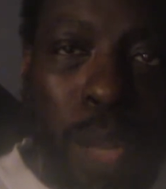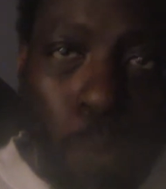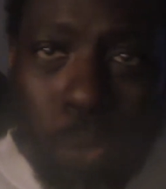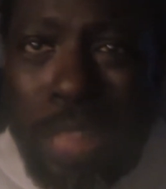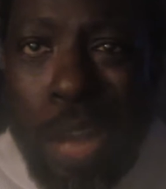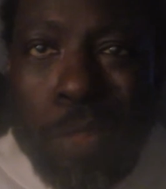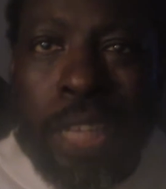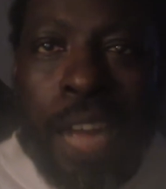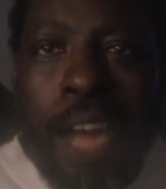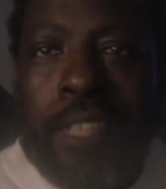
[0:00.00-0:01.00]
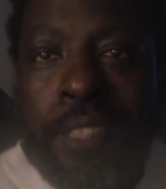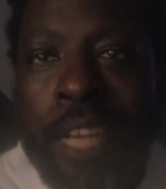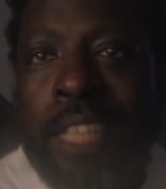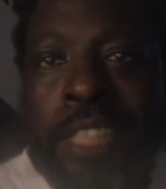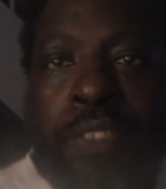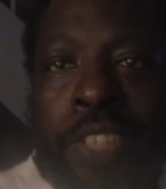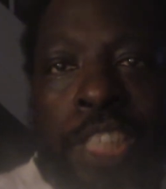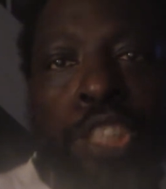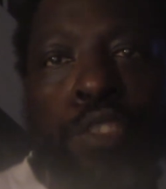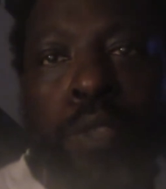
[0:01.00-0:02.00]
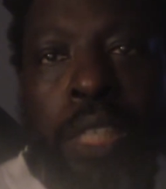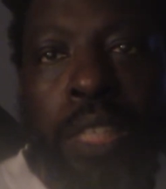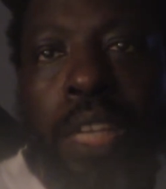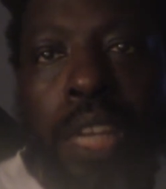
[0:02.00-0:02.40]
without the context of history